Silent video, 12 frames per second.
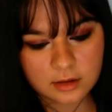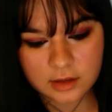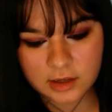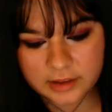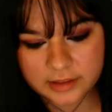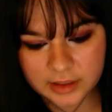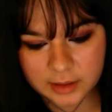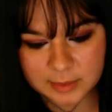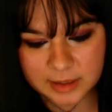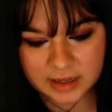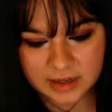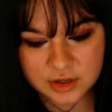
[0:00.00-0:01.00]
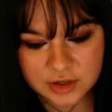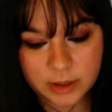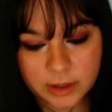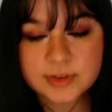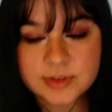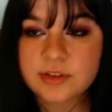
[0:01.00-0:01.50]
And then making Dole
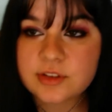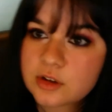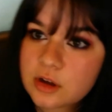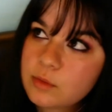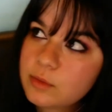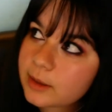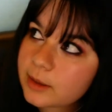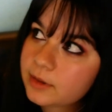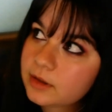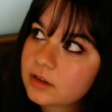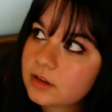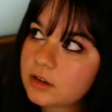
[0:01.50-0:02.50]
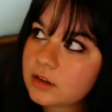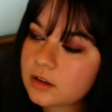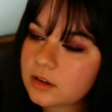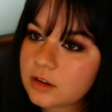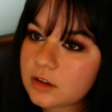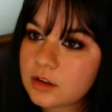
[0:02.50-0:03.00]
Whip. So the Dole Whip
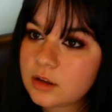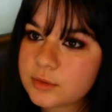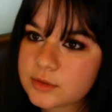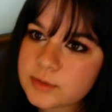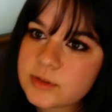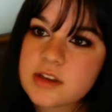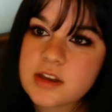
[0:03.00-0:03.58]
was really